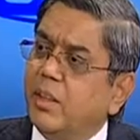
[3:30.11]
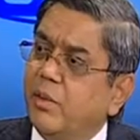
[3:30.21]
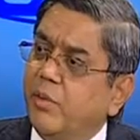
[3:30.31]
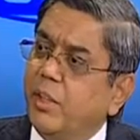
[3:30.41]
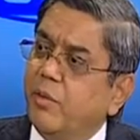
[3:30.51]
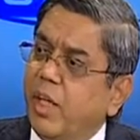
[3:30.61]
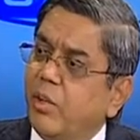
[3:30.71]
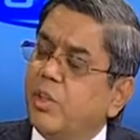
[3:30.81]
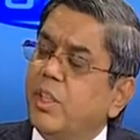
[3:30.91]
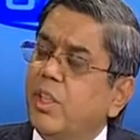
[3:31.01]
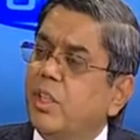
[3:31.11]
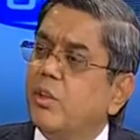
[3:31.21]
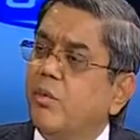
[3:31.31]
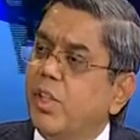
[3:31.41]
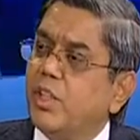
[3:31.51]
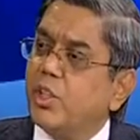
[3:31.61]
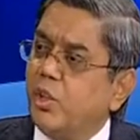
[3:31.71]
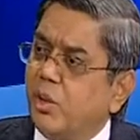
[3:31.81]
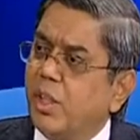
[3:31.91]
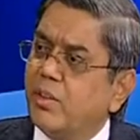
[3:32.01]
the wind velocity is very
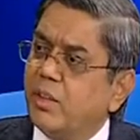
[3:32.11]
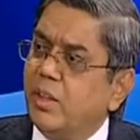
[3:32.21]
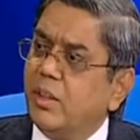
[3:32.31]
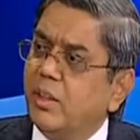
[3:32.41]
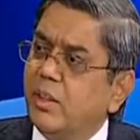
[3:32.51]
strong is there.